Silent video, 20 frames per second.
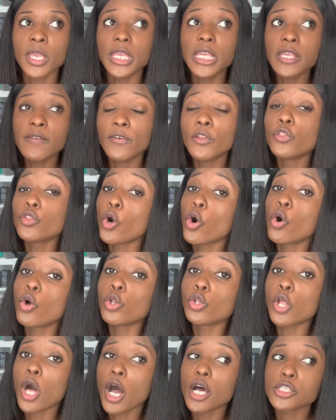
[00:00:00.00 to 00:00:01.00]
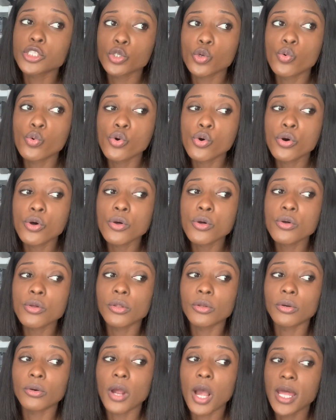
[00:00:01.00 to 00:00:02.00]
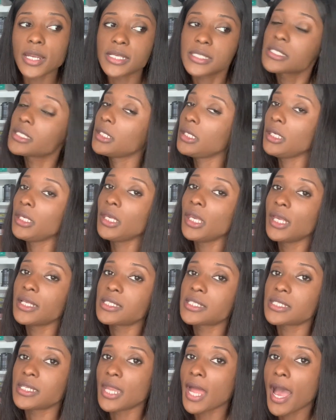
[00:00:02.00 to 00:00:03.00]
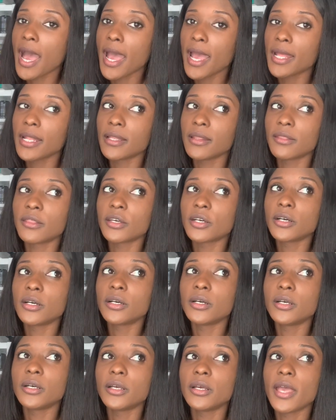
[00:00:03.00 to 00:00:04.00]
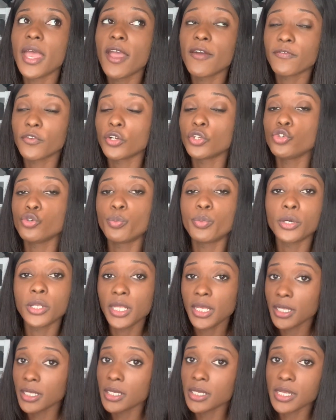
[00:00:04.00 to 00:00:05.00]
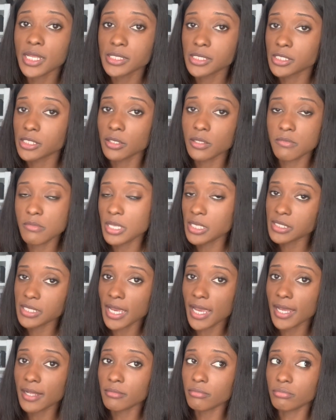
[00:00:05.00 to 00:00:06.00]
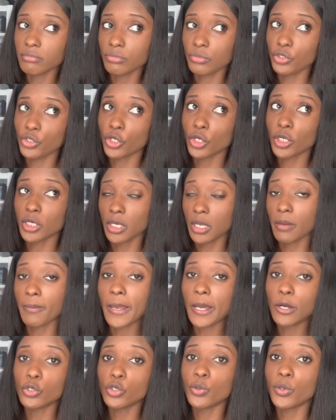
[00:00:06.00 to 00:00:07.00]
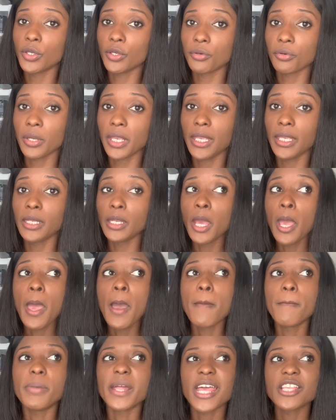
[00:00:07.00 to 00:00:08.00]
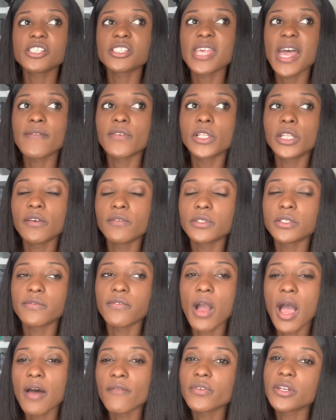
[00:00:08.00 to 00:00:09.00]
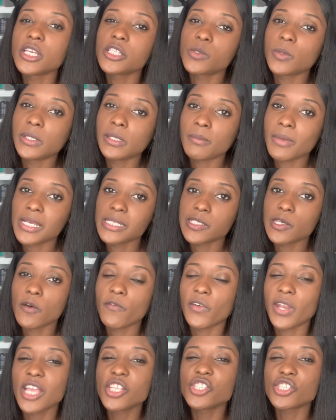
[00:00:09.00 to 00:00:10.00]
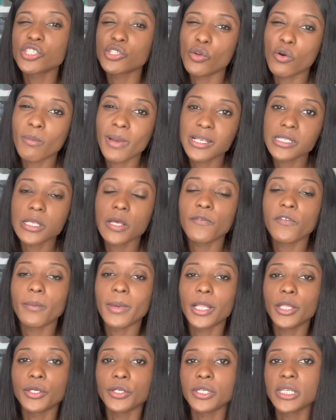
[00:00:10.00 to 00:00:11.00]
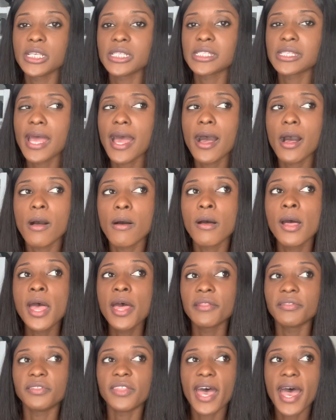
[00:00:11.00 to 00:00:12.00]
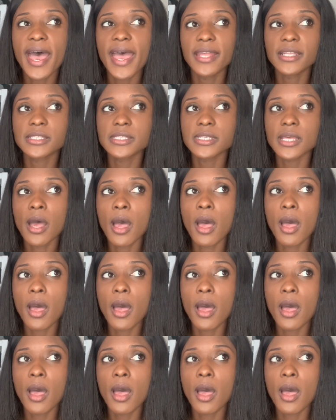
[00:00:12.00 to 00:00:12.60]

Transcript: even though law school, honestly, it's not the effort you put in necessarily means that you're going to come out doing great. But I just have a level of confidence within myself. And I just know myself and my learning style that,